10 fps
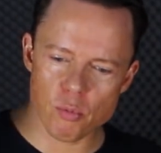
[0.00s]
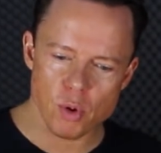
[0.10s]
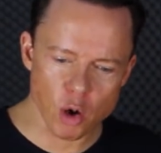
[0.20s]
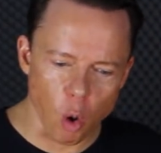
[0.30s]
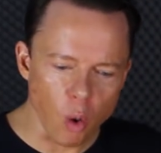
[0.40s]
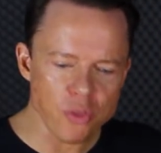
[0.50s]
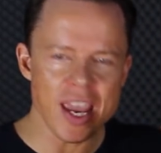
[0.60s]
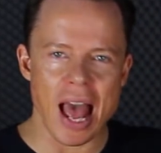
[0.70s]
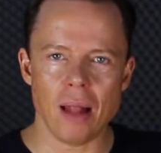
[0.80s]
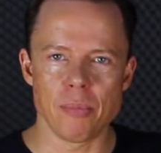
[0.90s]
record
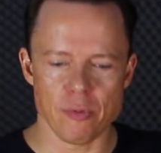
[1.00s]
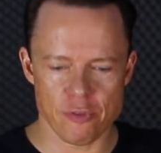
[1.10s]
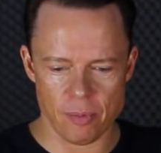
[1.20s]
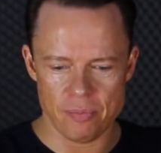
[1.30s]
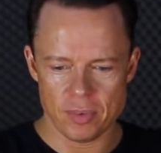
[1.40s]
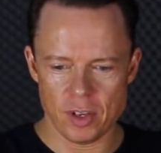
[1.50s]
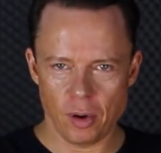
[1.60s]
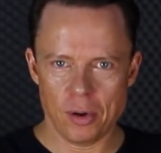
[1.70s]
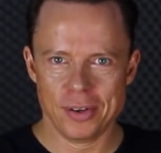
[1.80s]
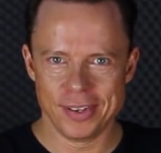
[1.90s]
the album from,
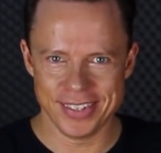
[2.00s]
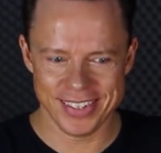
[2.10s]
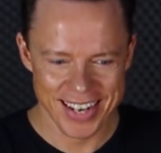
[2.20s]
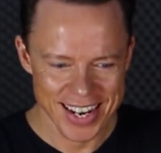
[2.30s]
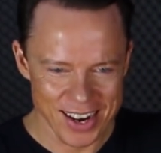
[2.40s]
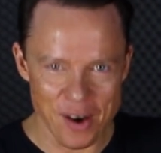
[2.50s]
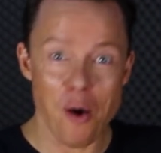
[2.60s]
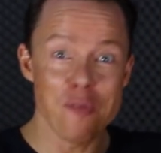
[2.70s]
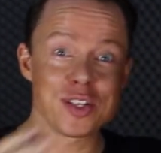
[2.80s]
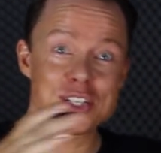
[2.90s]

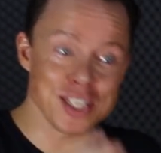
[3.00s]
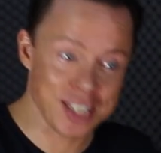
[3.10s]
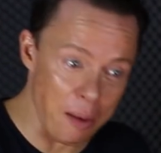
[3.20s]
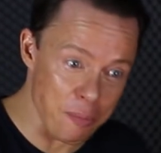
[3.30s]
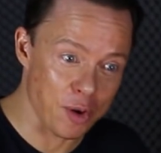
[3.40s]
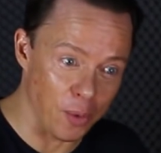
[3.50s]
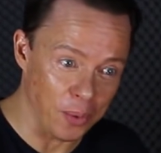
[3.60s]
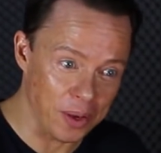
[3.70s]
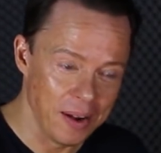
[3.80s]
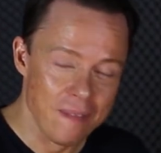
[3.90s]
over to the tape
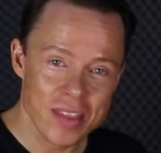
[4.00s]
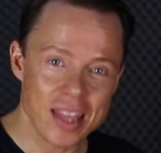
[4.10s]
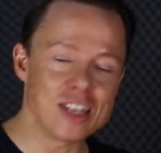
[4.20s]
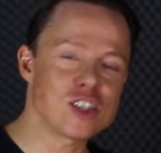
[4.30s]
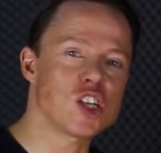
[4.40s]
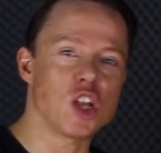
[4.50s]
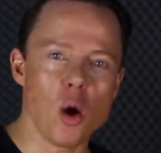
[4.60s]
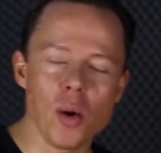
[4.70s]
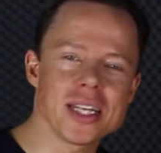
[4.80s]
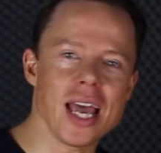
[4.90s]
recorder, and then
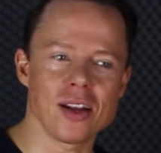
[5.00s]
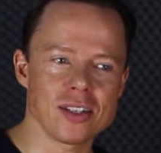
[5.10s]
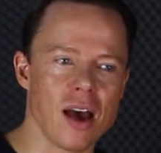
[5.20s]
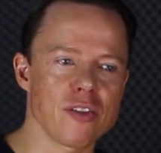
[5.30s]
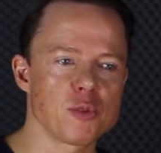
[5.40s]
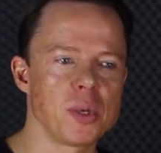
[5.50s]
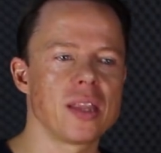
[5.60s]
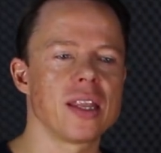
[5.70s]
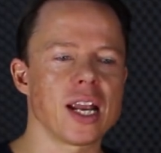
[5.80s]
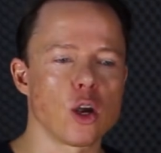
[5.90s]
slow it down to half the speed.
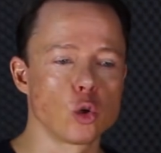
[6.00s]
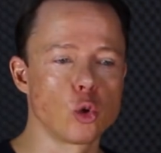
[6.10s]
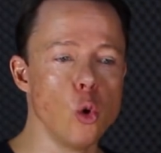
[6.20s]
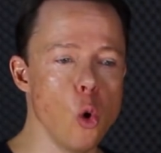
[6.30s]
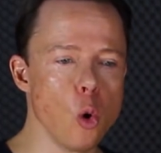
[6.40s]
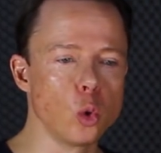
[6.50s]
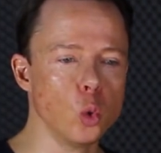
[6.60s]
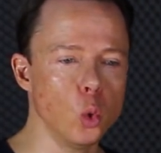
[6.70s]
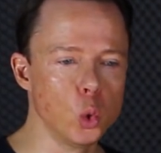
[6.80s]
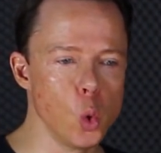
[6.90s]
And then I could goo
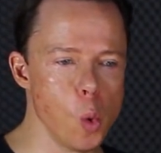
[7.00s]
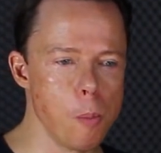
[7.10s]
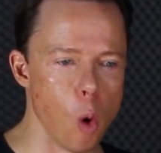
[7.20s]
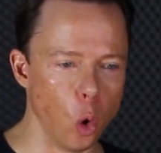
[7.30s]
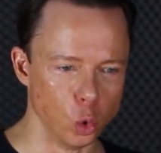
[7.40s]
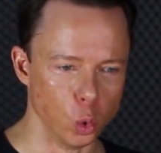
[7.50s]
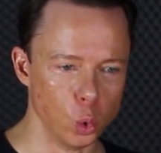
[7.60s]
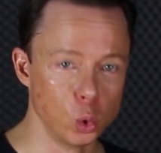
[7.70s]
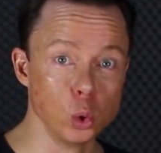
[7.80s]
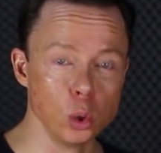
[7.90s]
doo doo boo
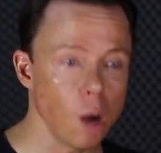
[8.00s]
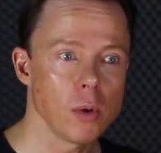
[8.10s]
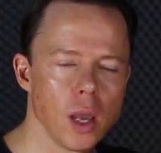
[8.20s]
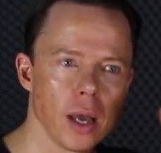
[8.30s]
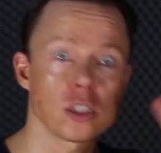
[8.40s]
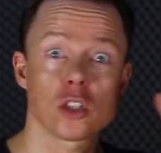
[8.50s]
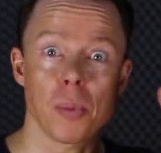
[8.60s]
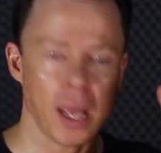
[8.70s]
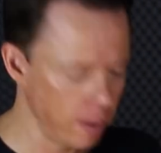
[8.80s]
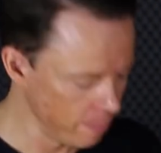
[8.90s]
doo doo. Oh, stop
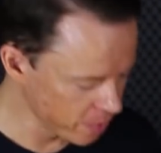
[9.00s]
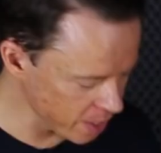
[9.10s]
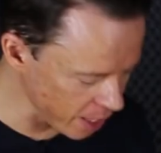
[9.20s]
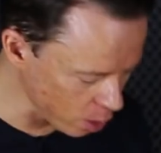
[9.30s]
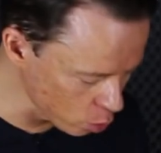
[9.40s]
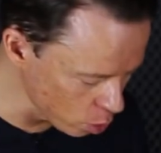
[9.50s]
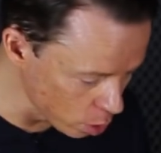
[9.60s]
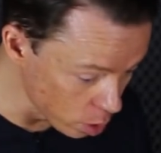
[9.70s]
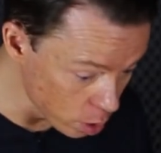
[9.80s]
that. And then I could.